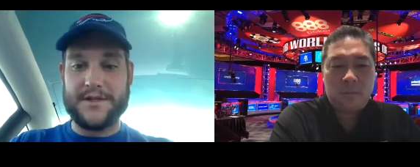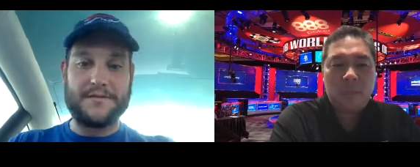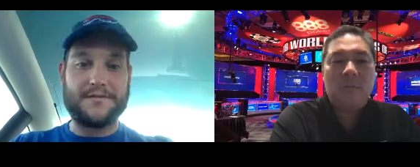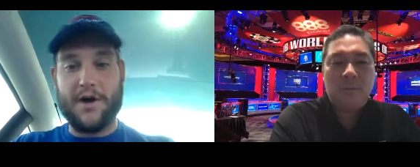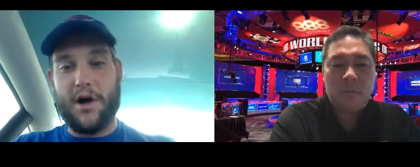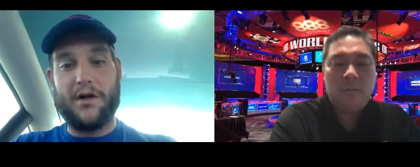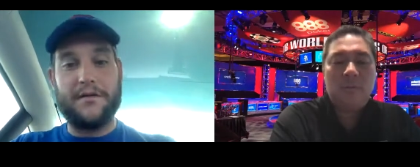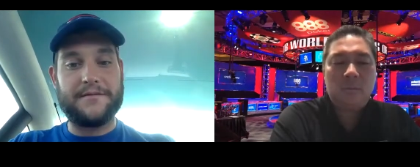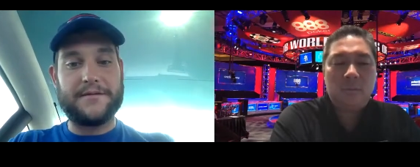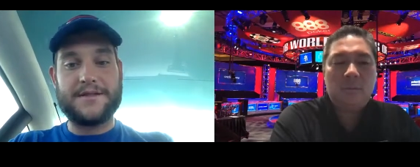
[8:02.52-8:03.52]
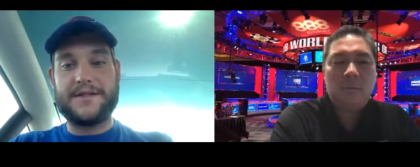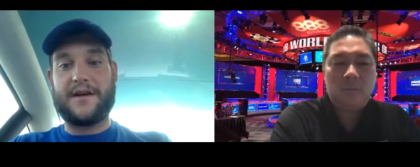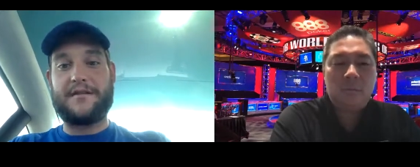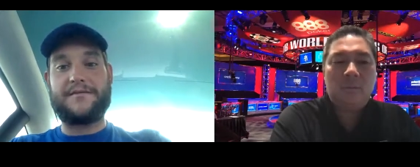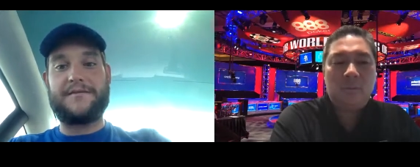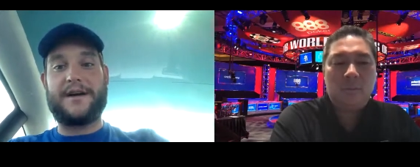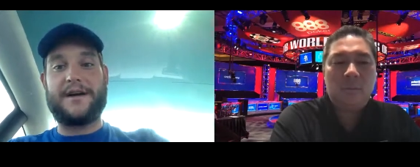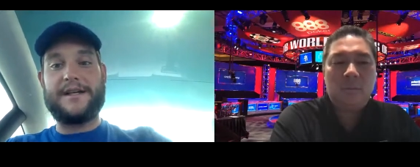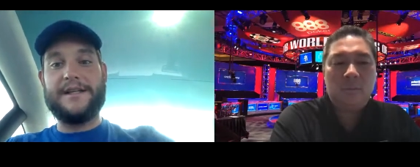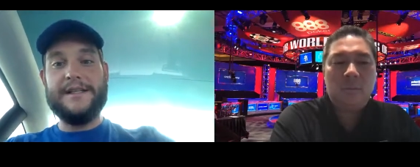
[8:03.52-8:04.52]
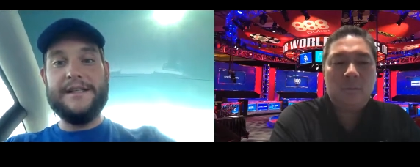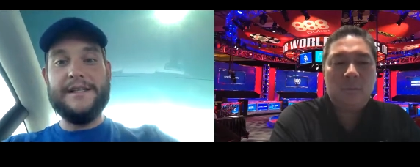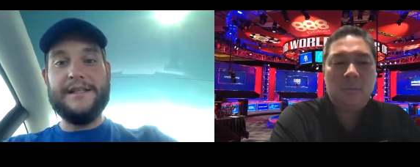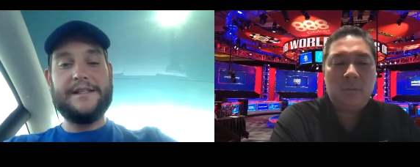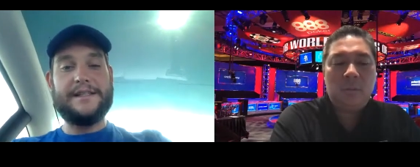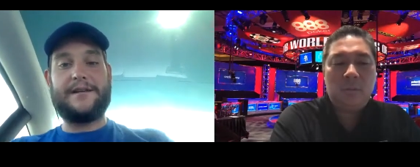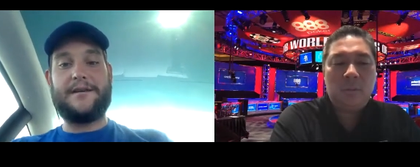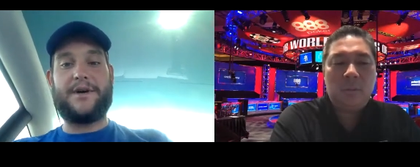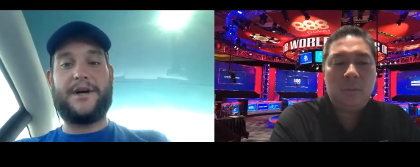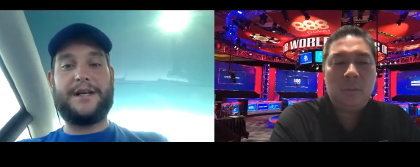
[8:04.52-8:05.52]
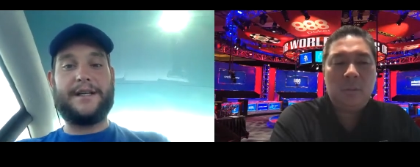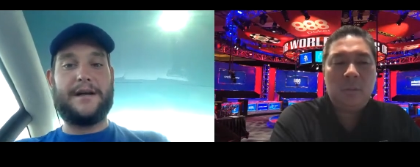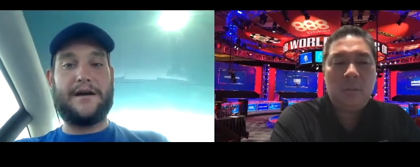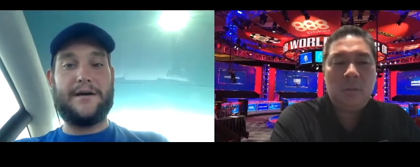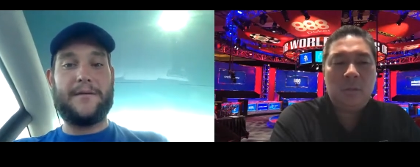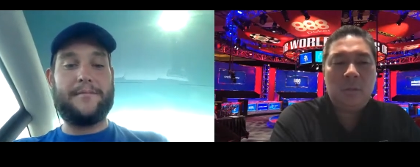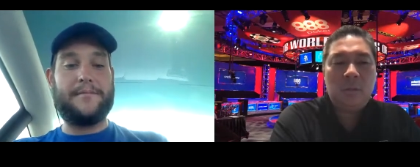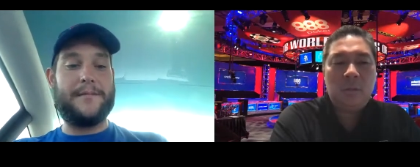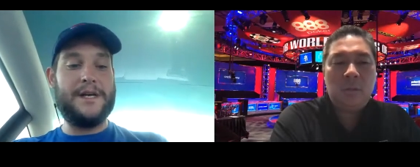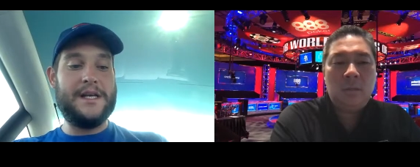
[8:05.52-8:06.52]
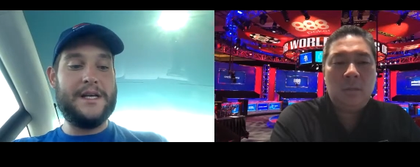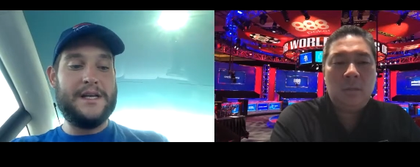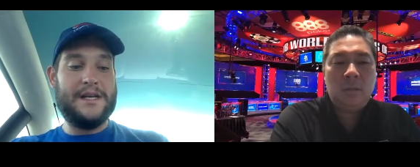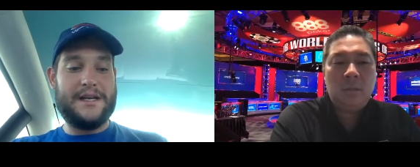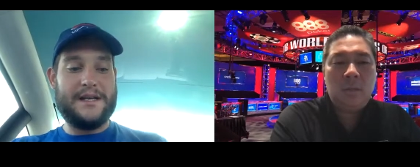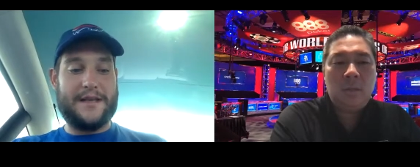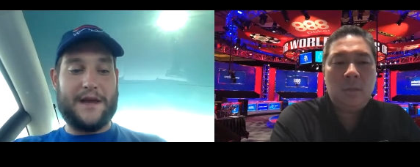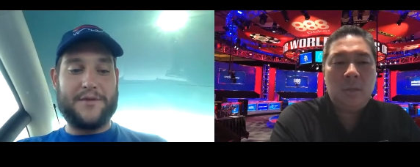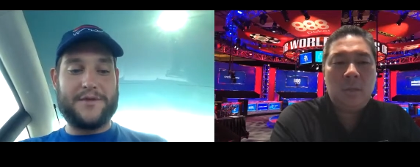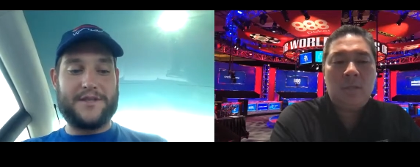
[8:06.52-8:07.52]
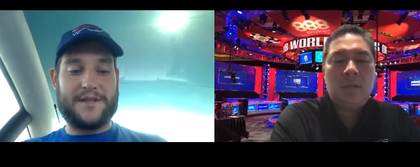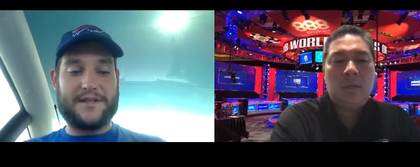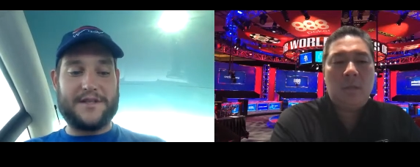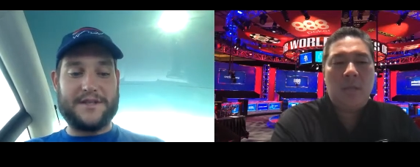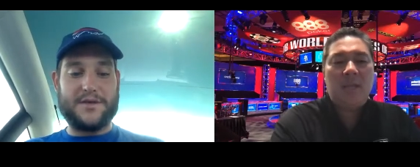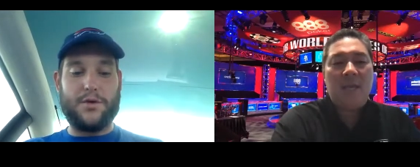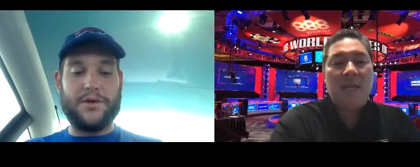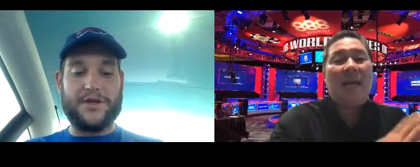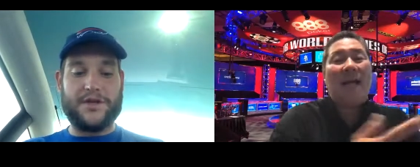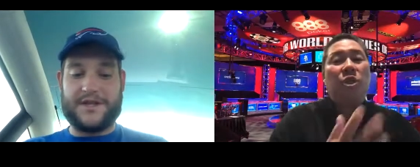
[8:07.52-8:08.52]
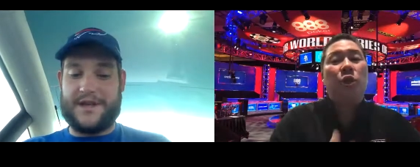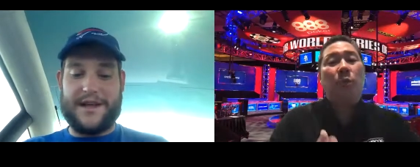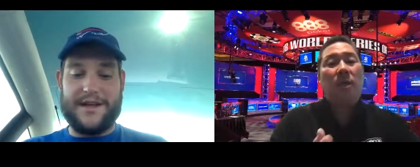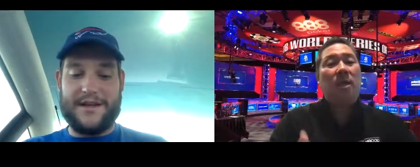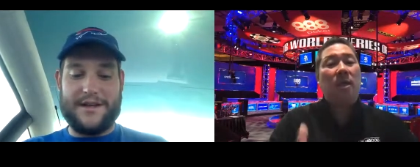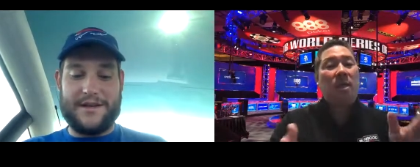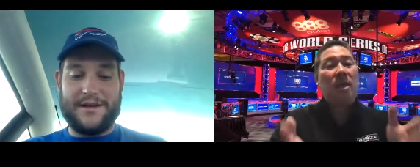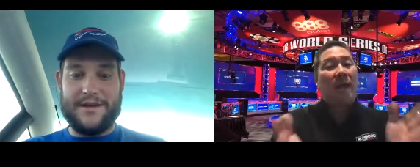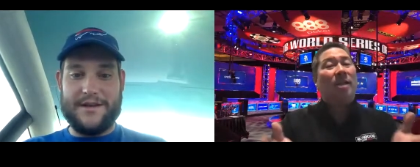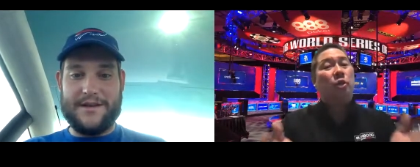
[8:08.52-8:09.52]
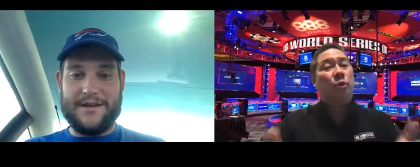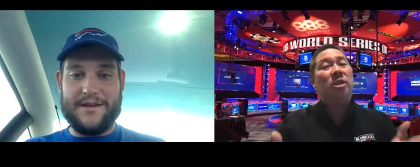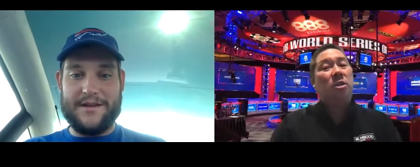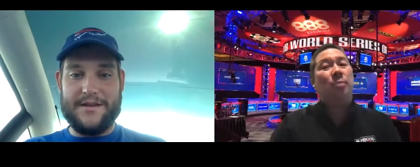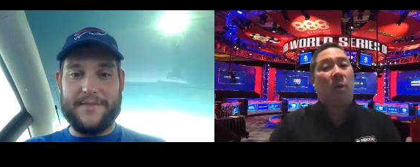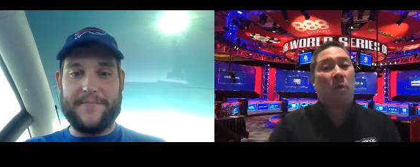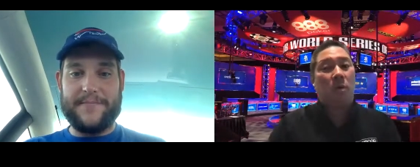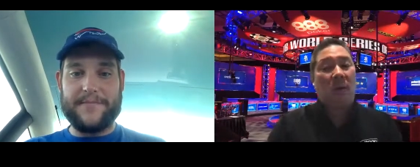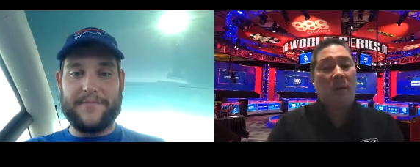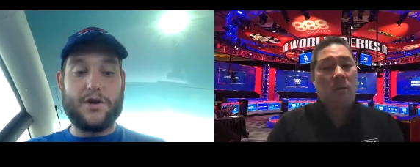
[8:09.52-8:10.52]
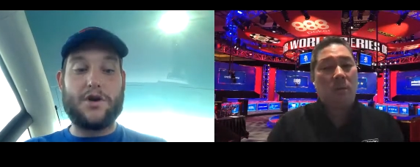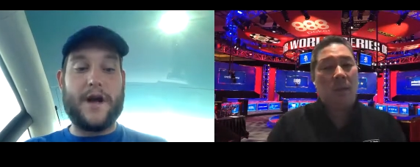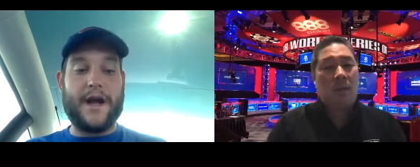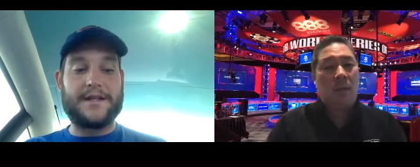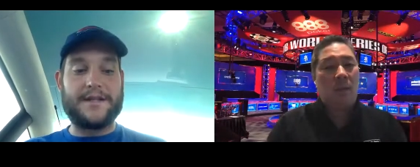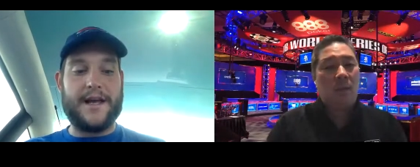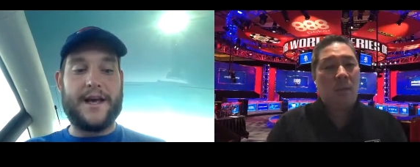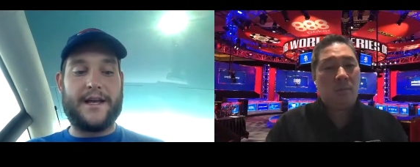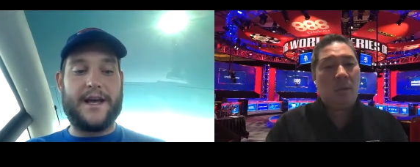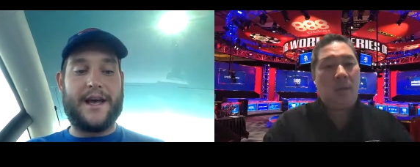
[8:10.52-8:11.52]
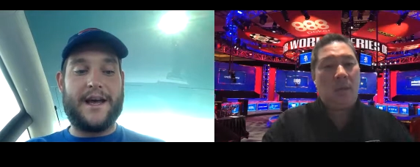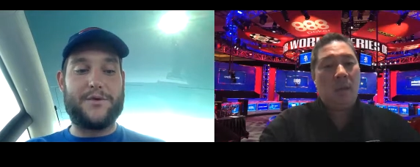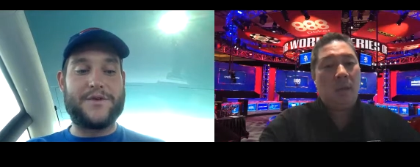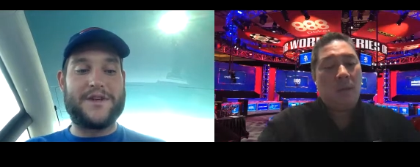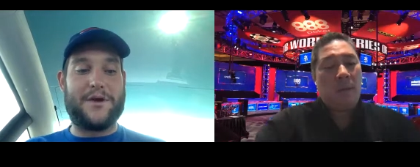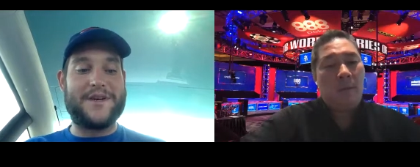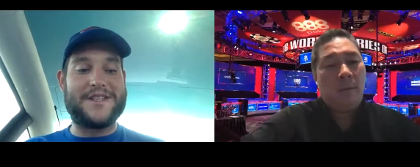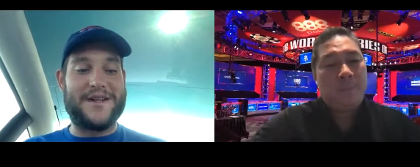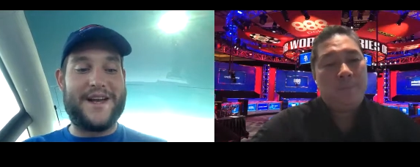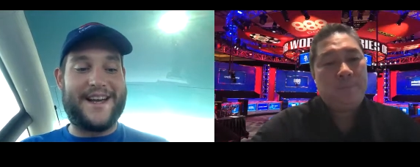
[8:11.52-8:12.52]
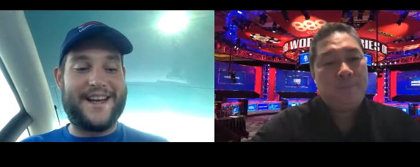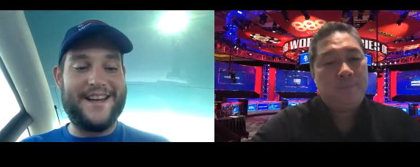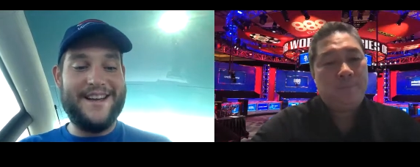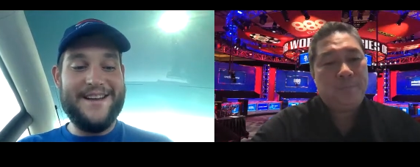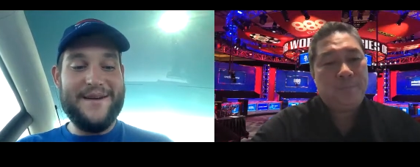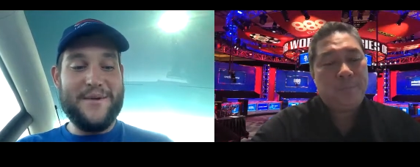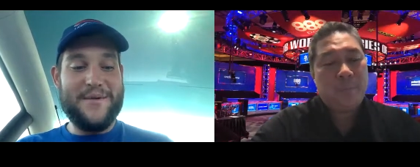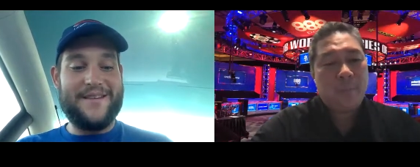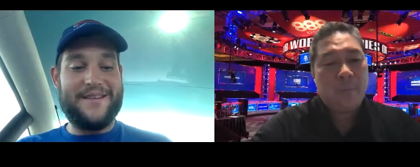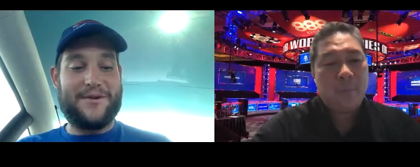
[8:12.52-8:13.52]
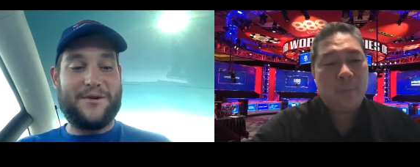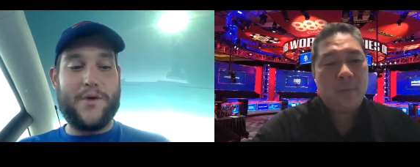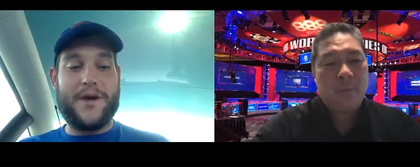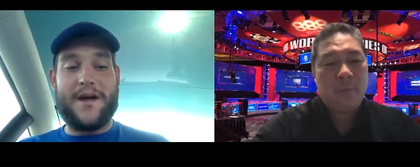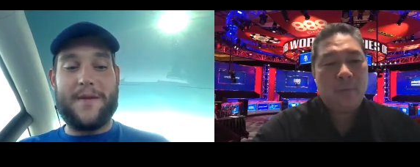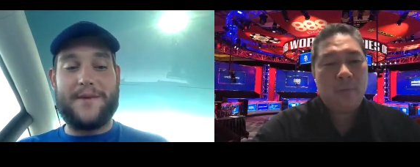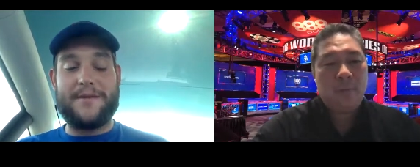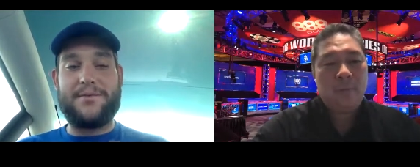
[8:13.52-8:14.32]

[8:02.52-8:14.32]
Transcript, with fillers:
Speaker 1: and golf and stuff. Uh, uh, but um, yeah, it was. it's, it's and cool he got
Speaker 2: just, you. He he got you into poker, right? Correct. Eh, eh, yeah, yeah. Right. It
Speaker 1: was always like growing up. He'd